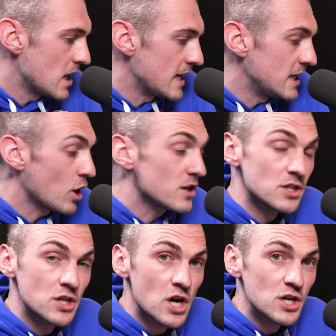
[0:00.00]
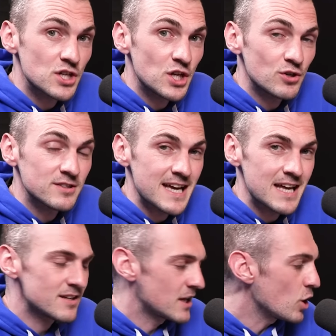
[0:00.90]
He likes to nurture young
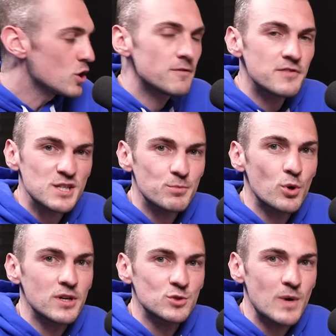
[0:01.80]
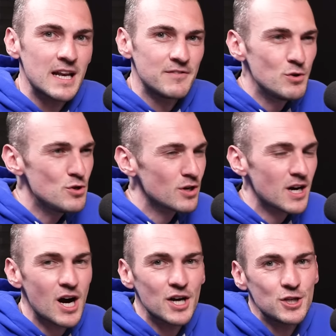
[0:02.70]
talent, and I love this point as well. If you look
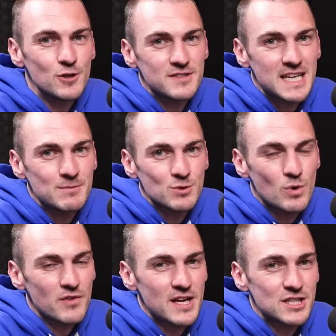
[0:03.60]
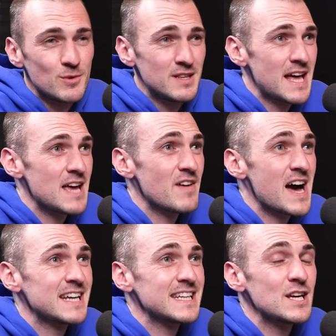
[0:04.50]
at our youth teams and what they're doing, they've
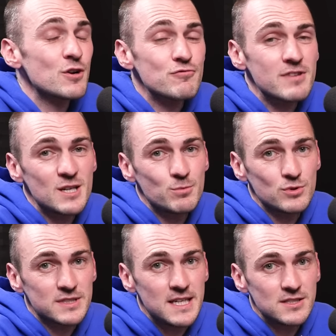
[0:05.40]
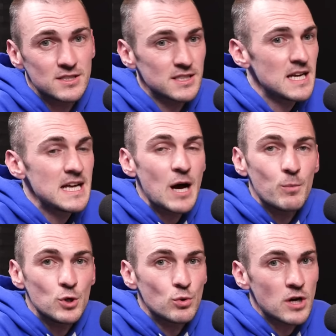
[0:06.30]
had incredible seasons, and
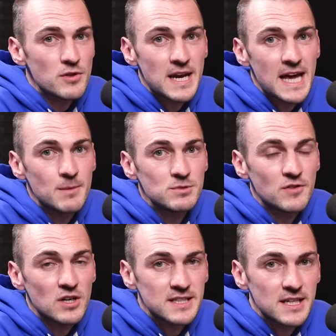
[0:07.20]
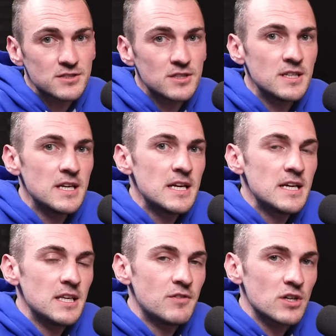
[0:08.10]
we all know the names. You've got Dixon,
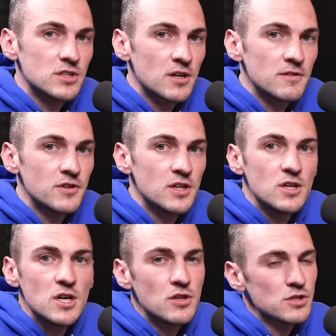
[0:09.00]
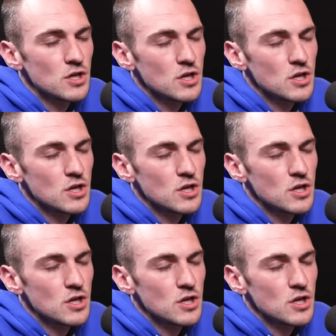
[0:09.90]
you've got Donovan. There's